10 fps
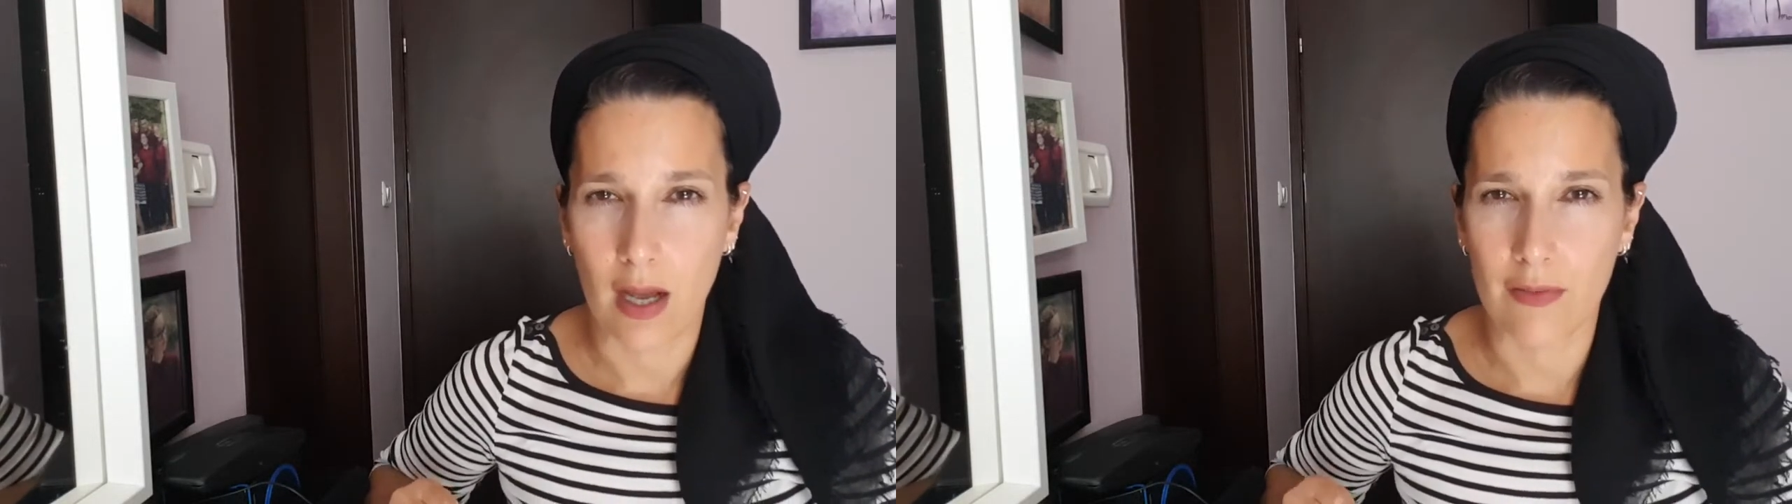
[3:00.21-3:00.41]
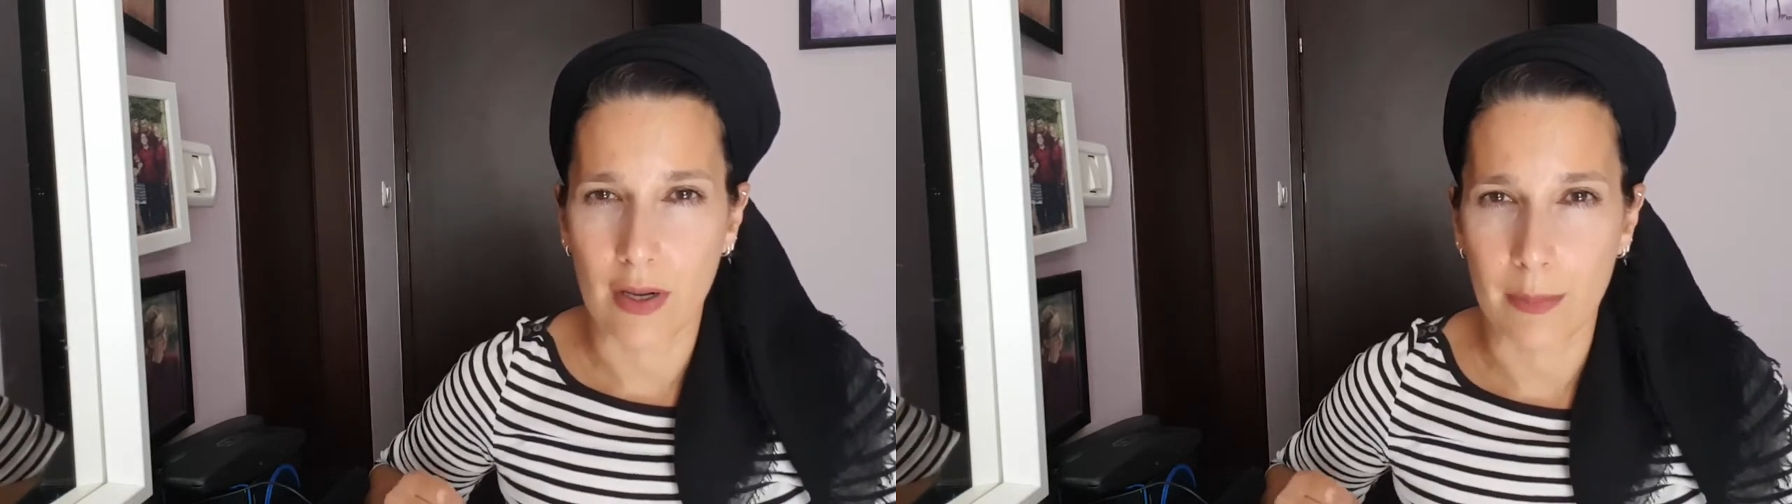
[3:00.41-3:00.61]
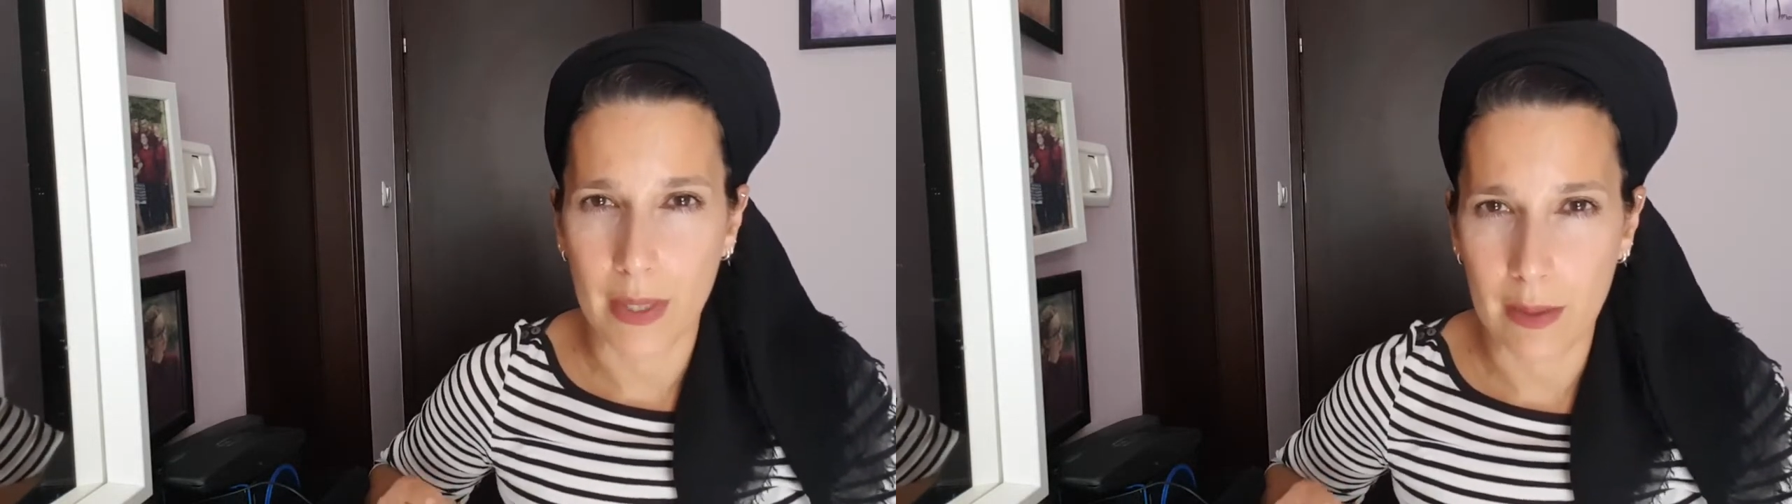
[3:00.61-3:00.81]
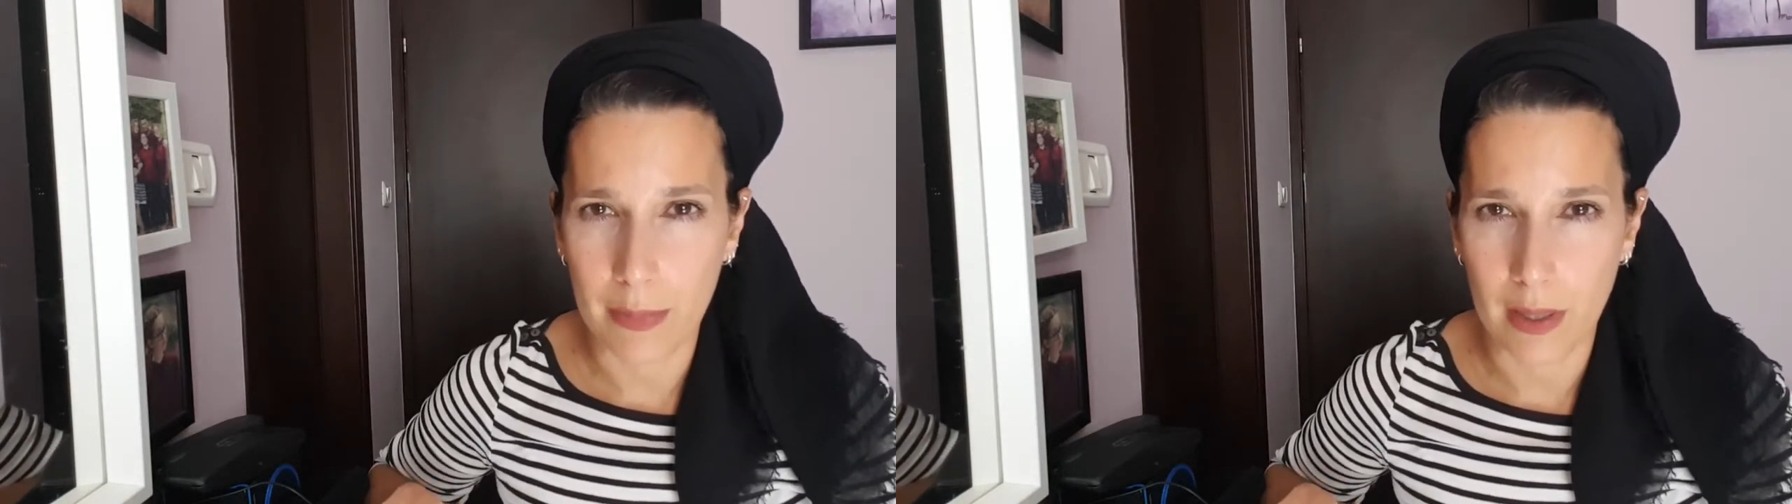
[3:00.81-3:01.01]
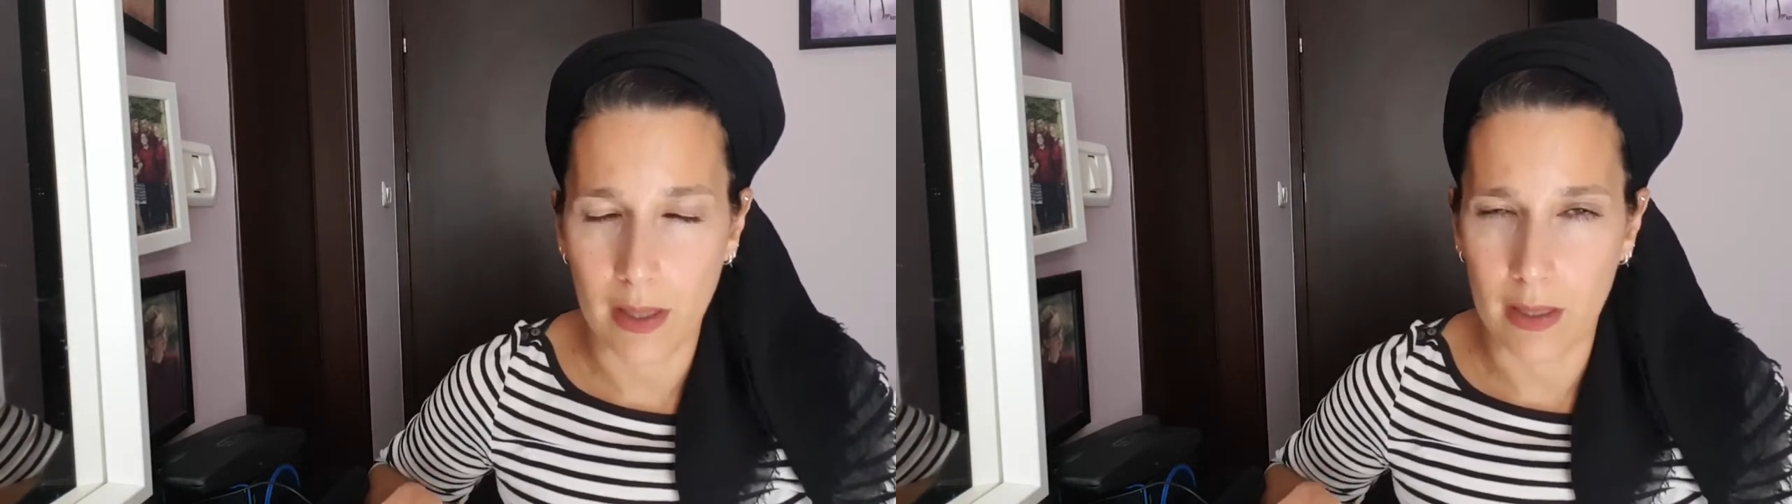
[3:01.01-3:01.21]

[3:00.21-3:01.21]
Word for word: of our people